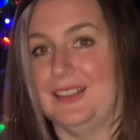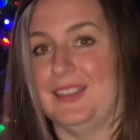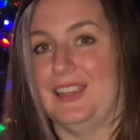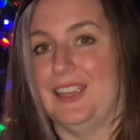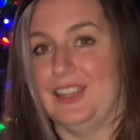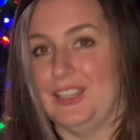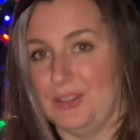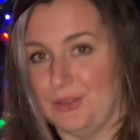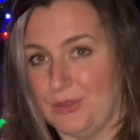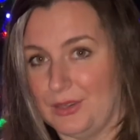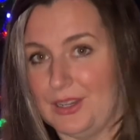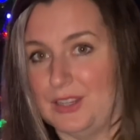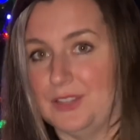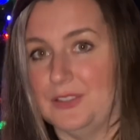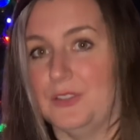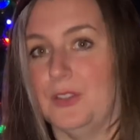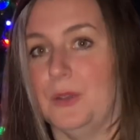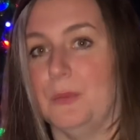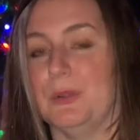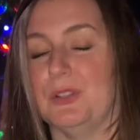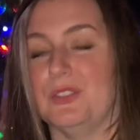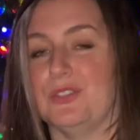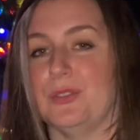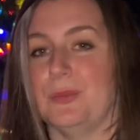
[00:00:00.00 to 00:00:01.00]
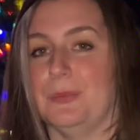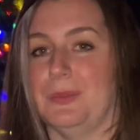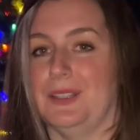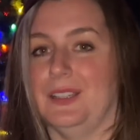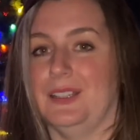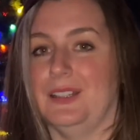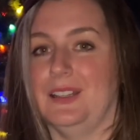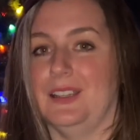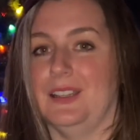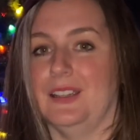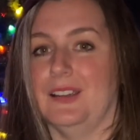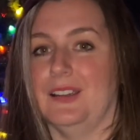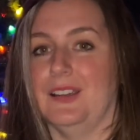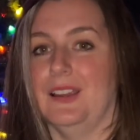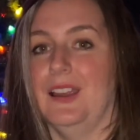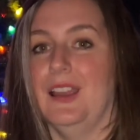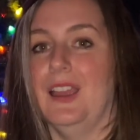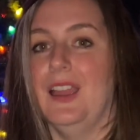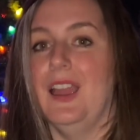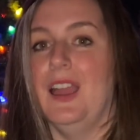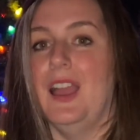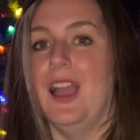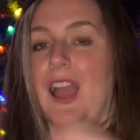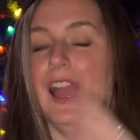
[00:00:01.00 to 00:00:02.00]
Thank you guys so much for being here.
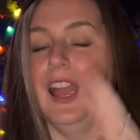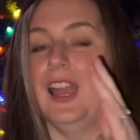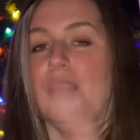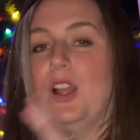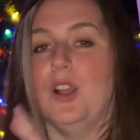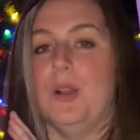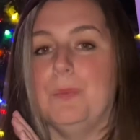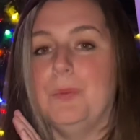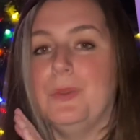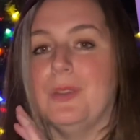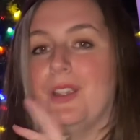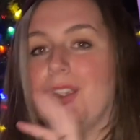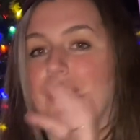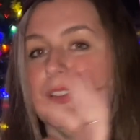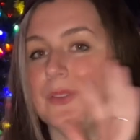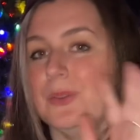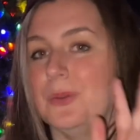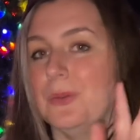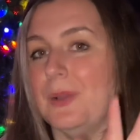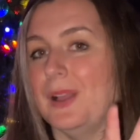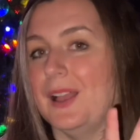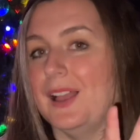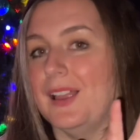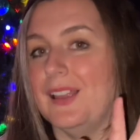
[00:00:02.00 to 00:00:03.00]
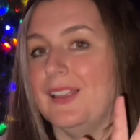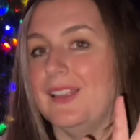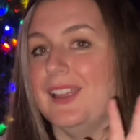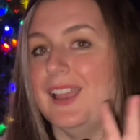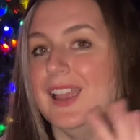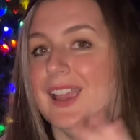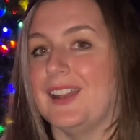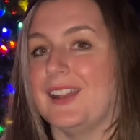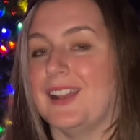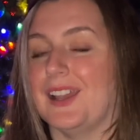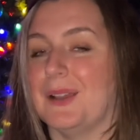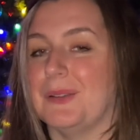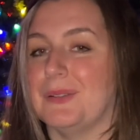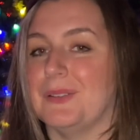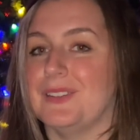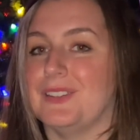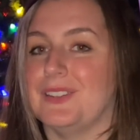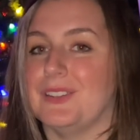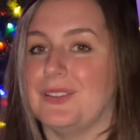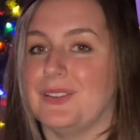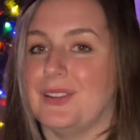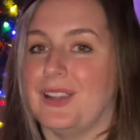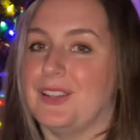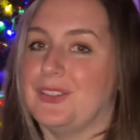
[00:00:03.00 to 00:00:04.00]
I hope you guys are well, and I will
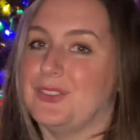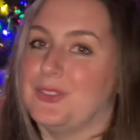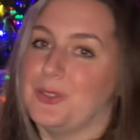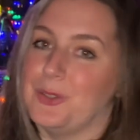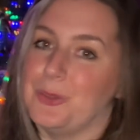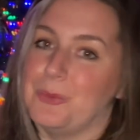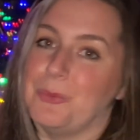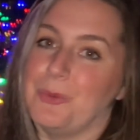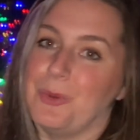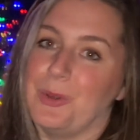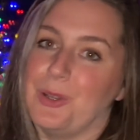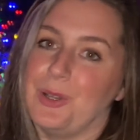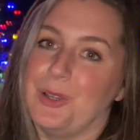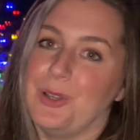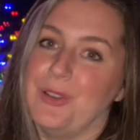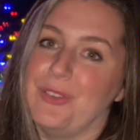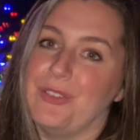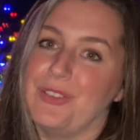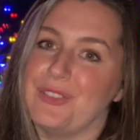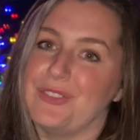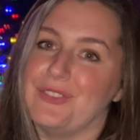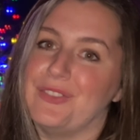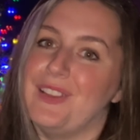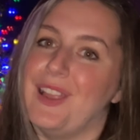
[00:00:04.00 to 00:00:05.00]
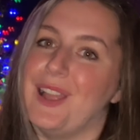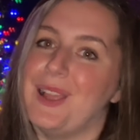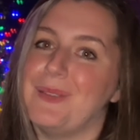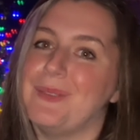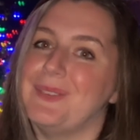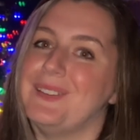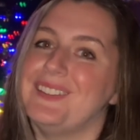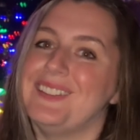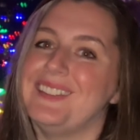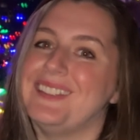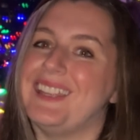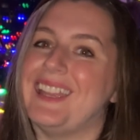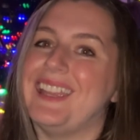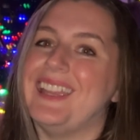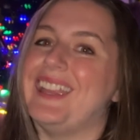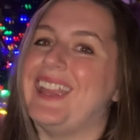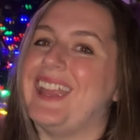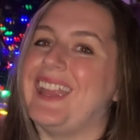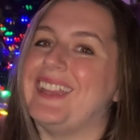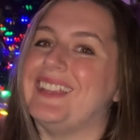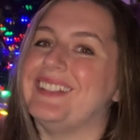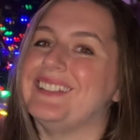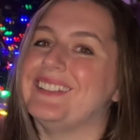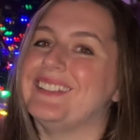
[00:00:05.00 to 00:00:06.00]
see you guys tomorrow for Vlogmas Day
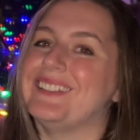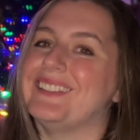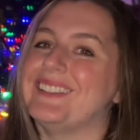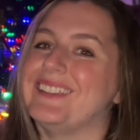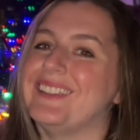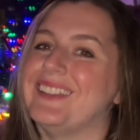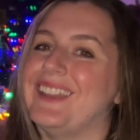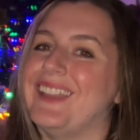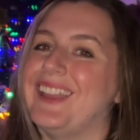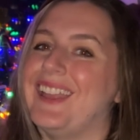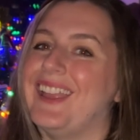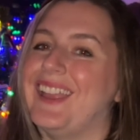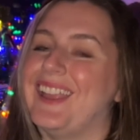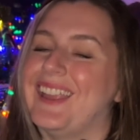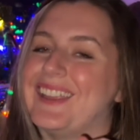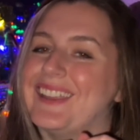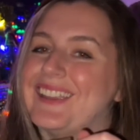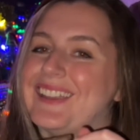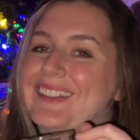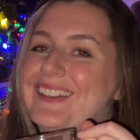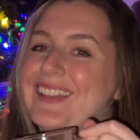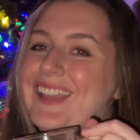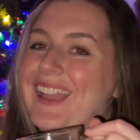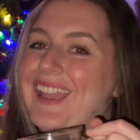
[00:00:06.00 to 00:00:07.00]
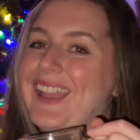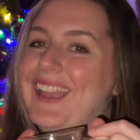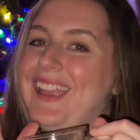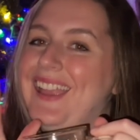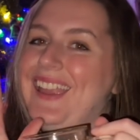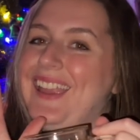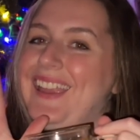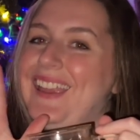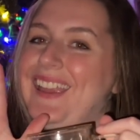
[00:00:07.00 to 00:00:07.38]
8. Good night.